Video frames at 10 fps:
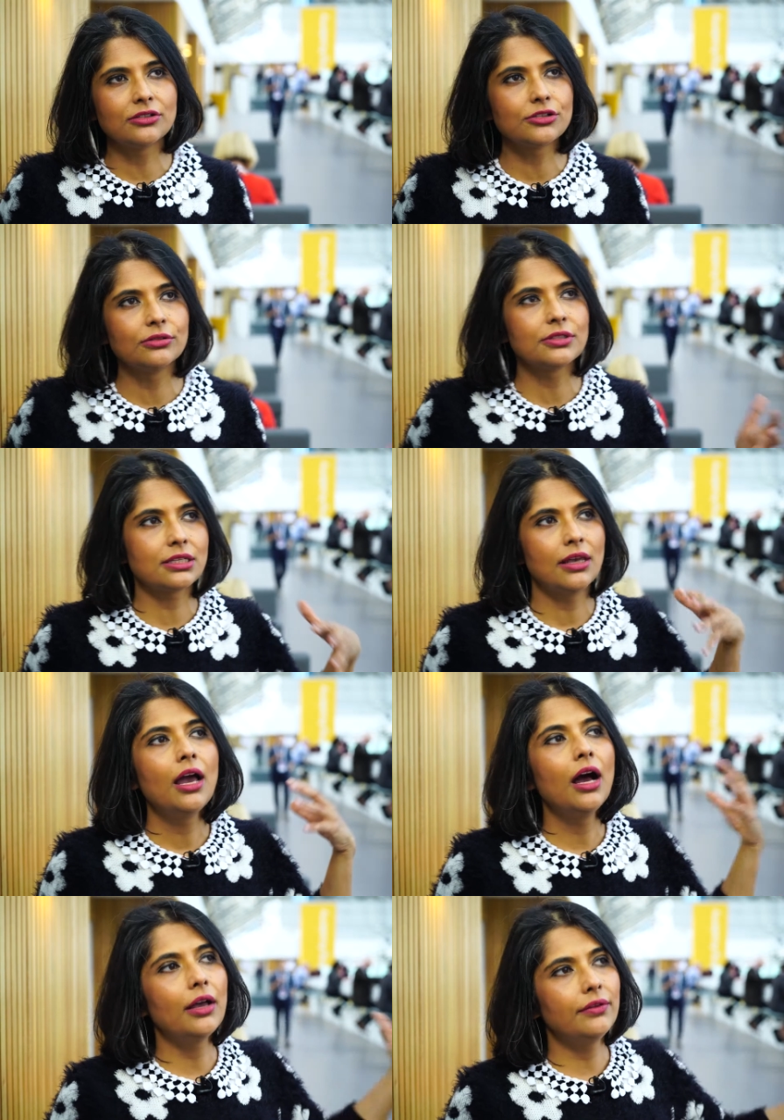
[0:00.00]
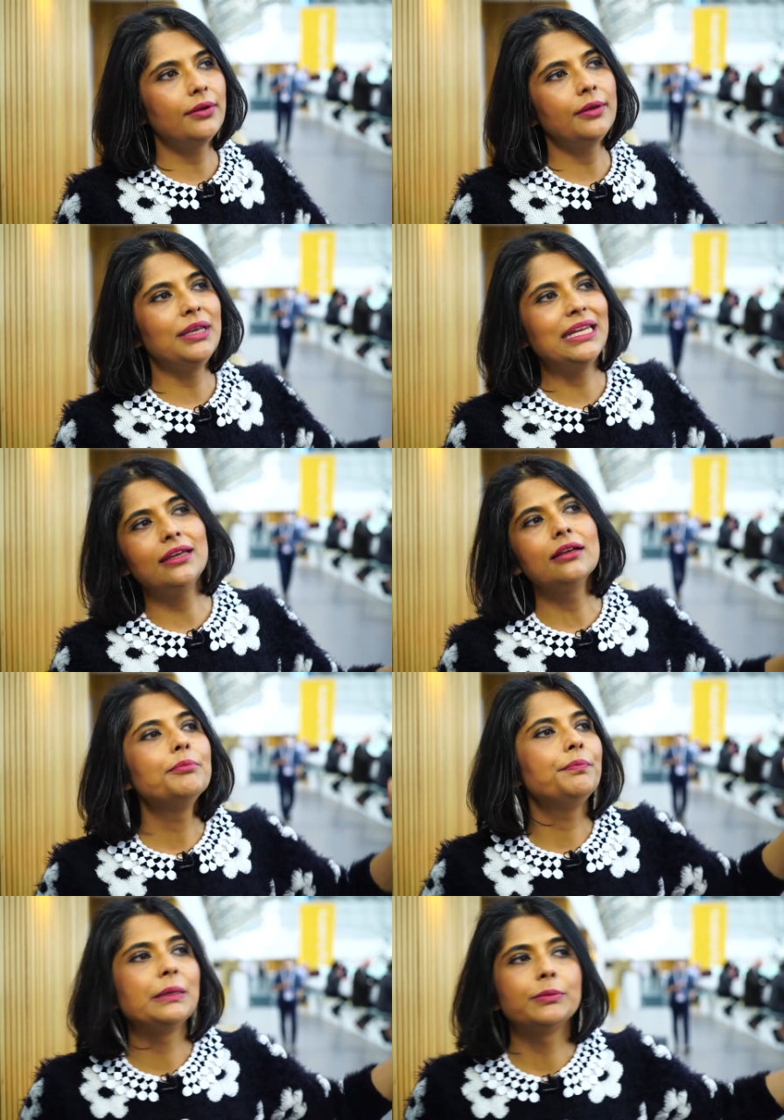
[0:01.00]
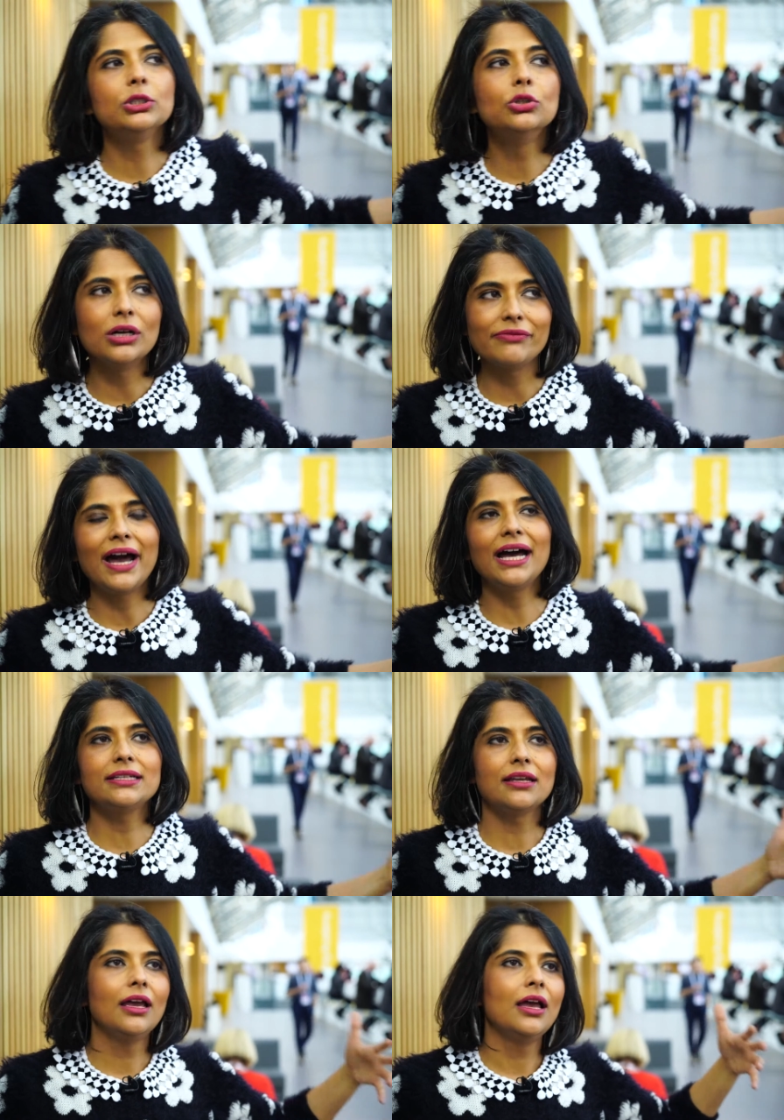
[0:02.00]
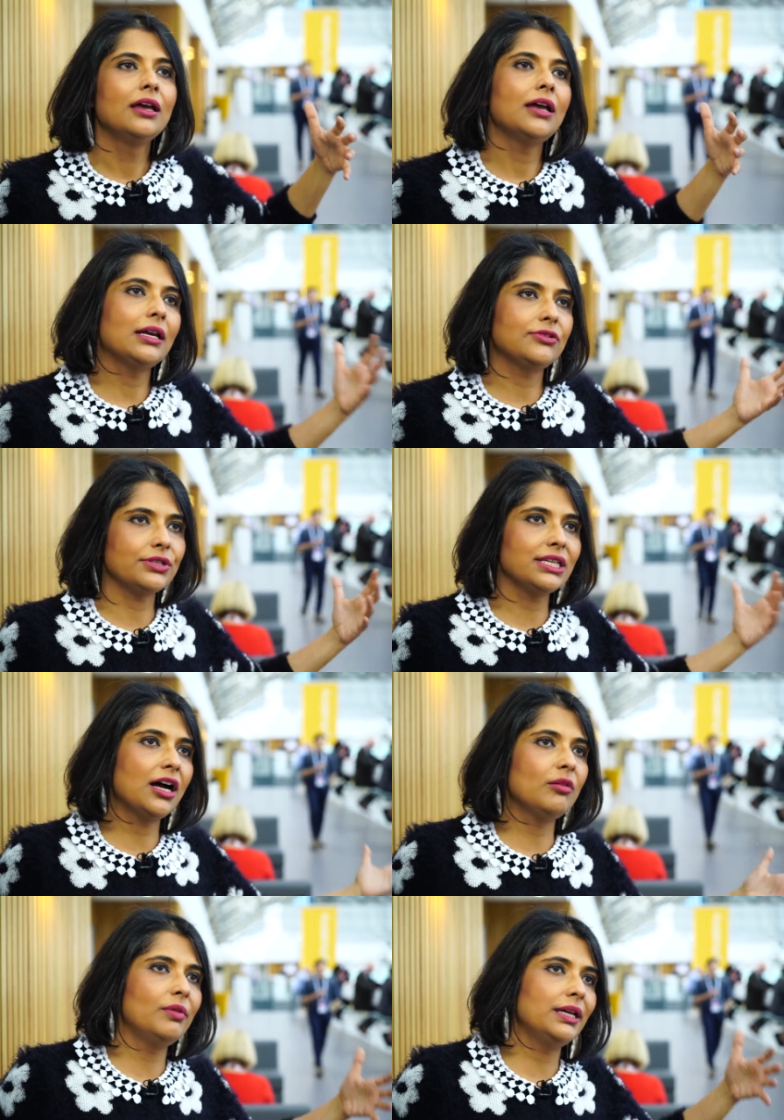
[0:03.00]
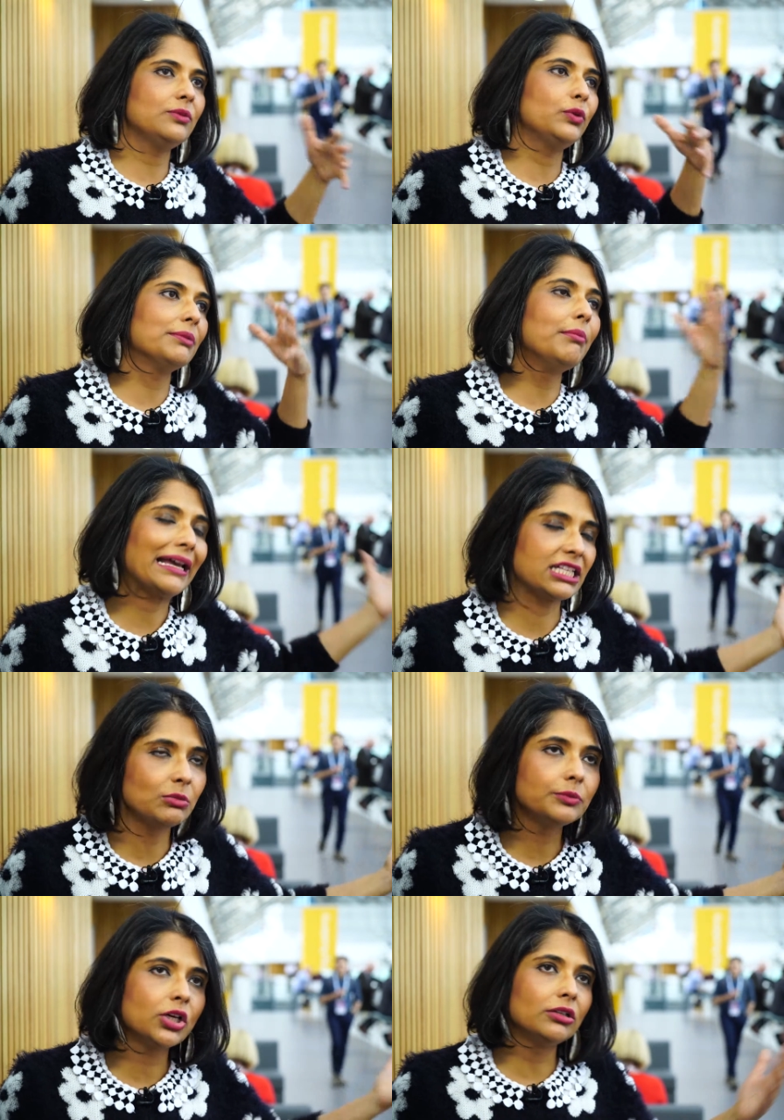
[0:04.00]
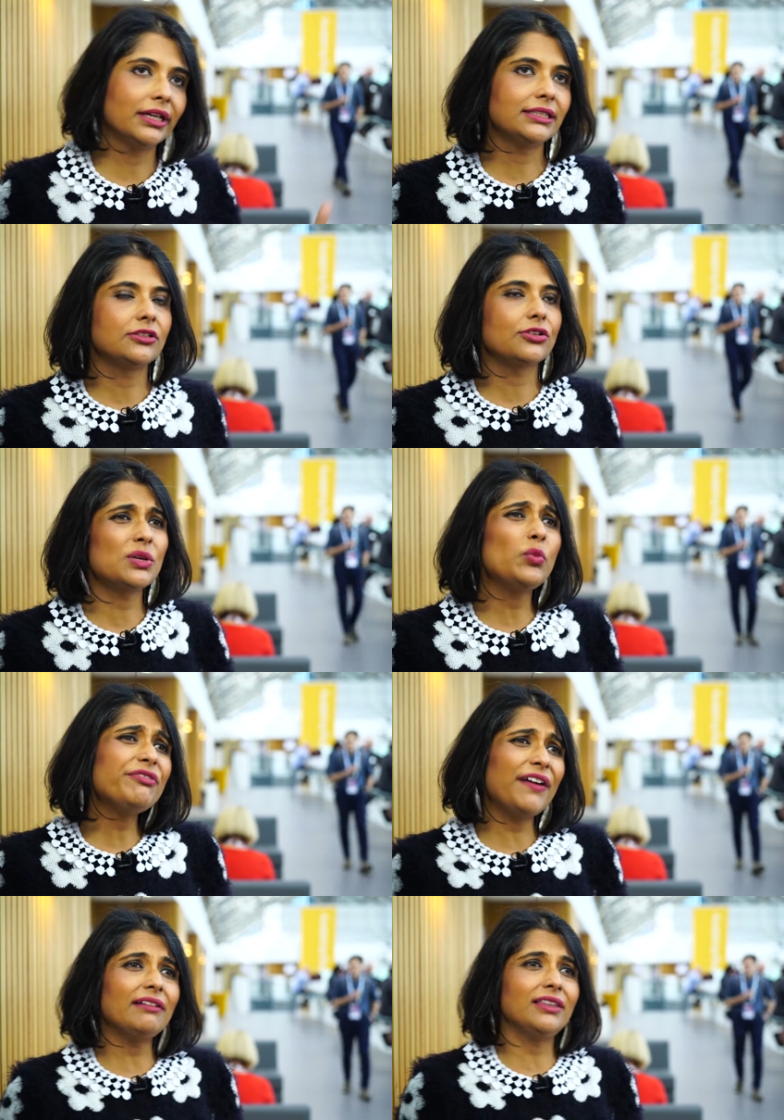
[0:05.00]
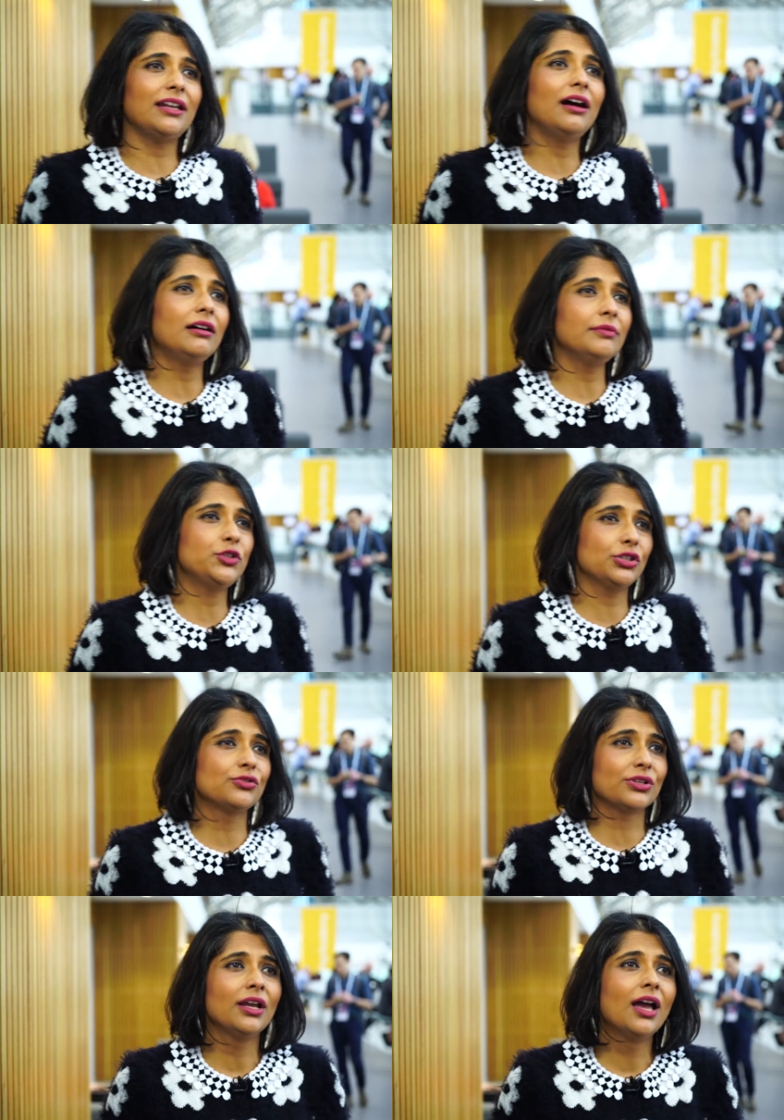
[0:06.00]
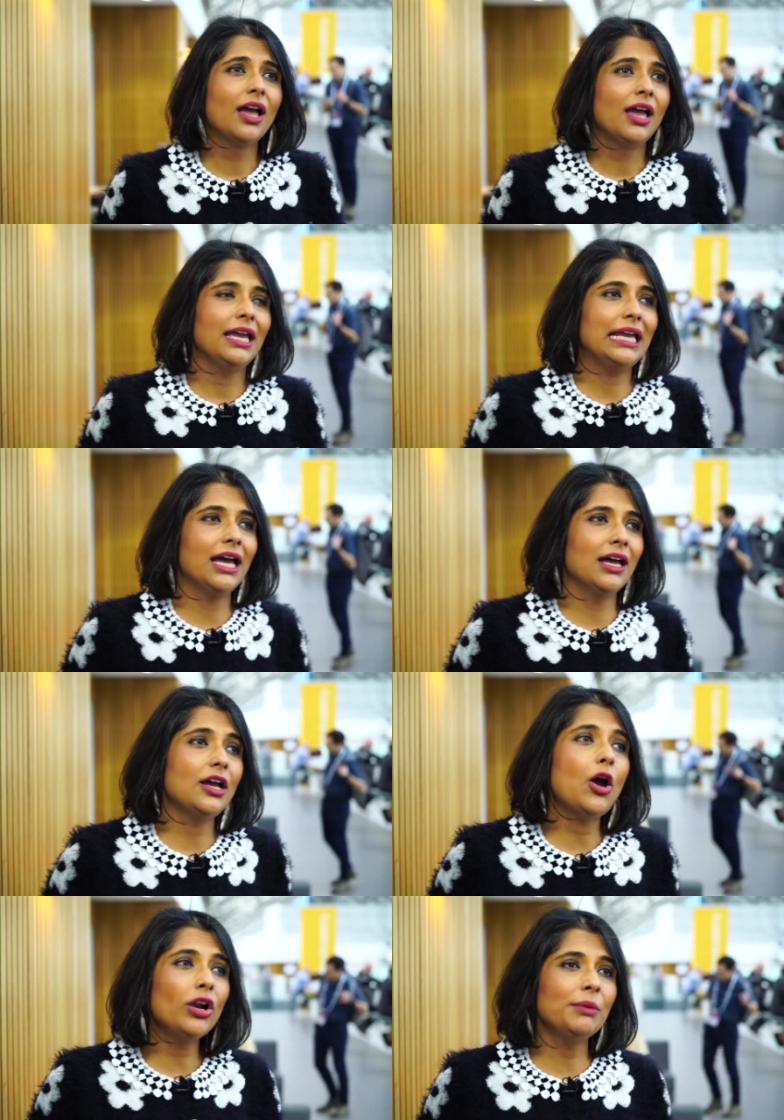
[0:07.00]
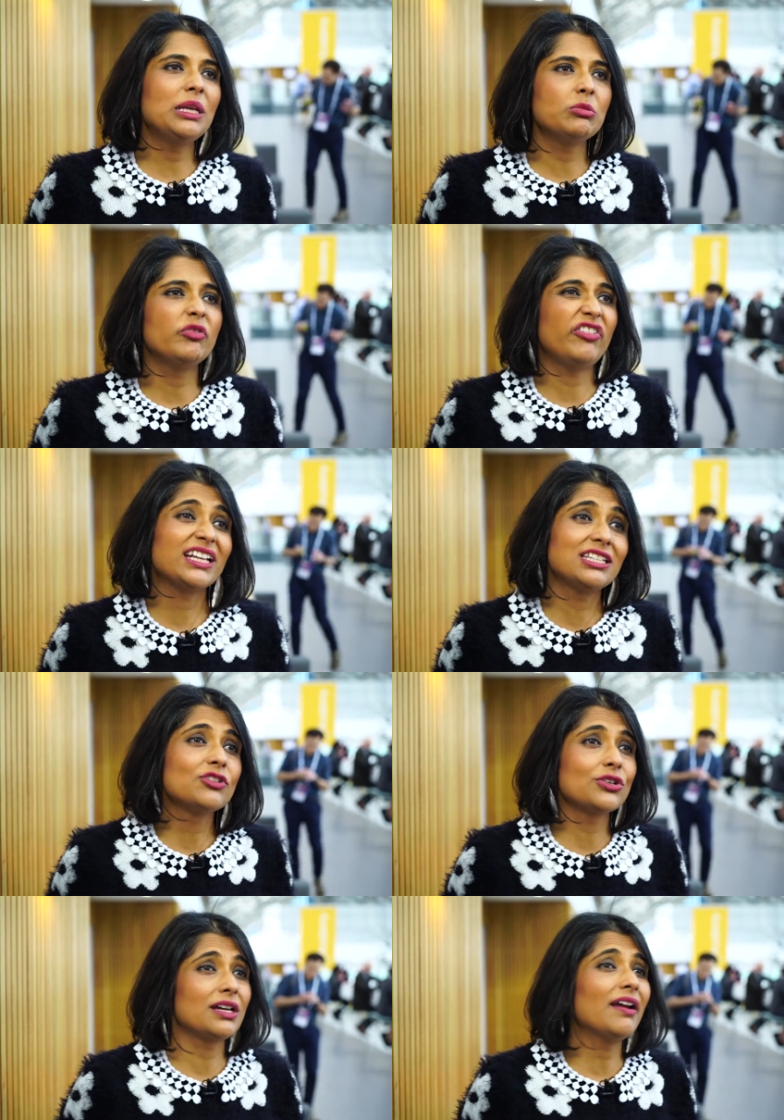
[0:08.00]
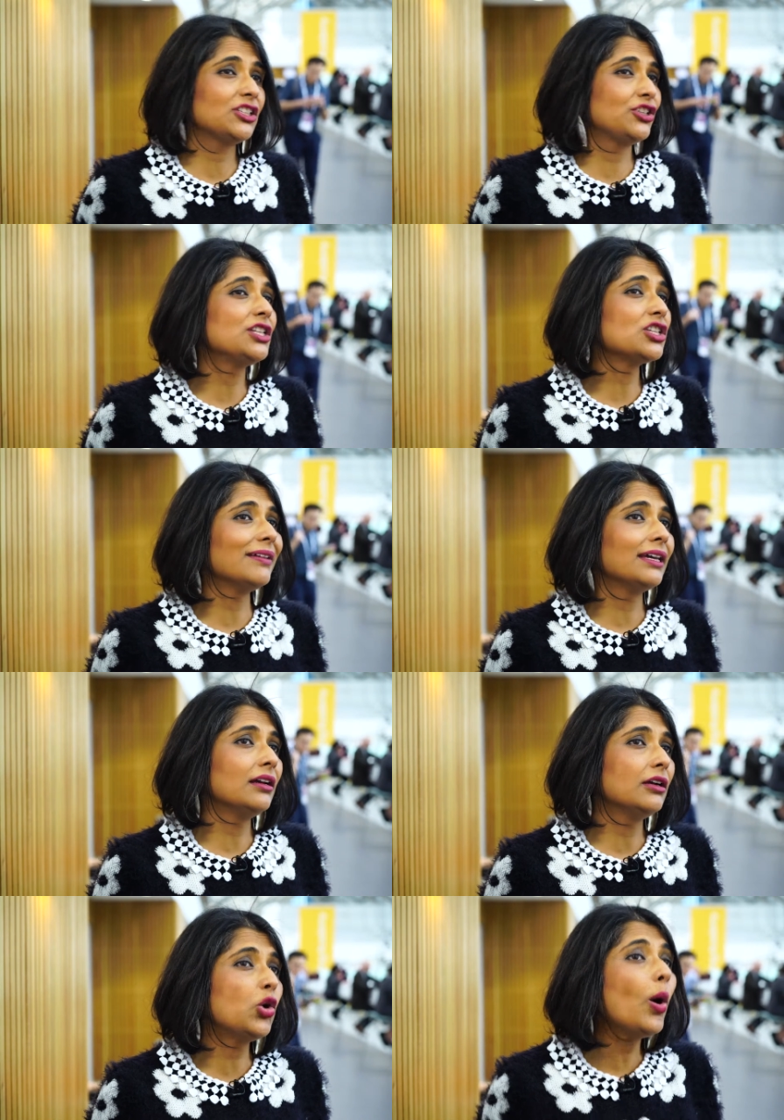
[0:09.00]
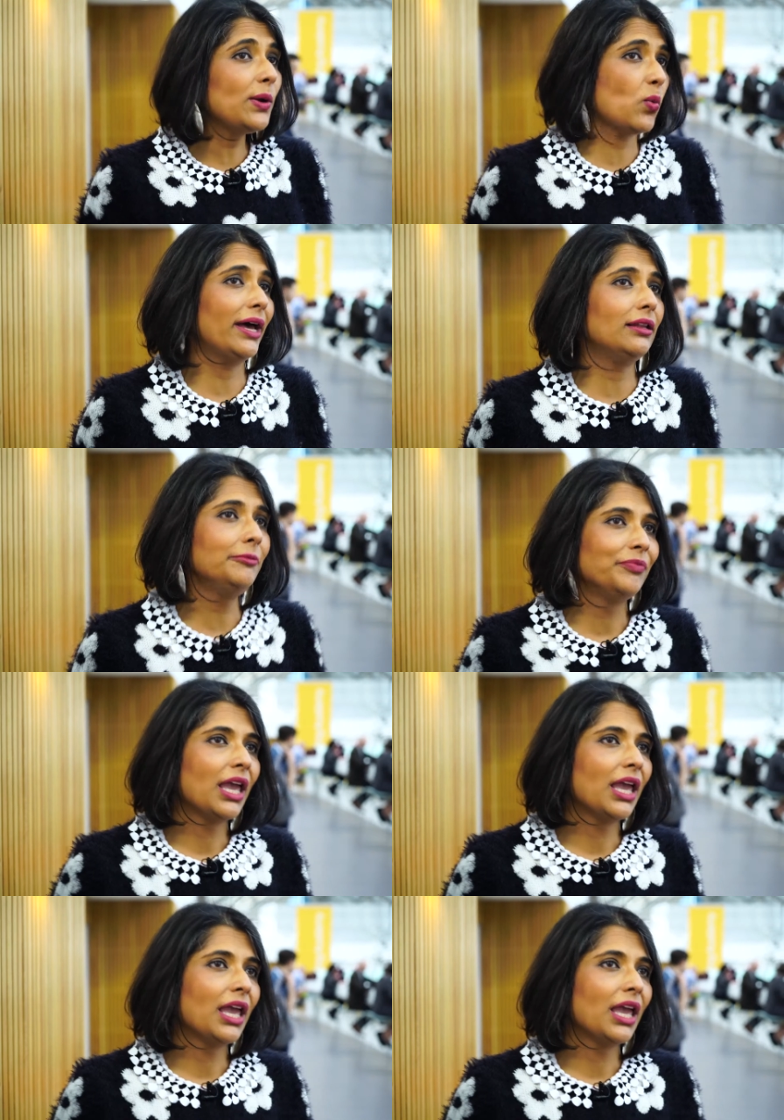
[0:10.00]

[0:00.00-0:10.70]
controls, uh, meaning people who have had hydroxycarbamide with a maximum tolerated dose. And we found that our children uh, on a minimum effective dose are actually doing quite well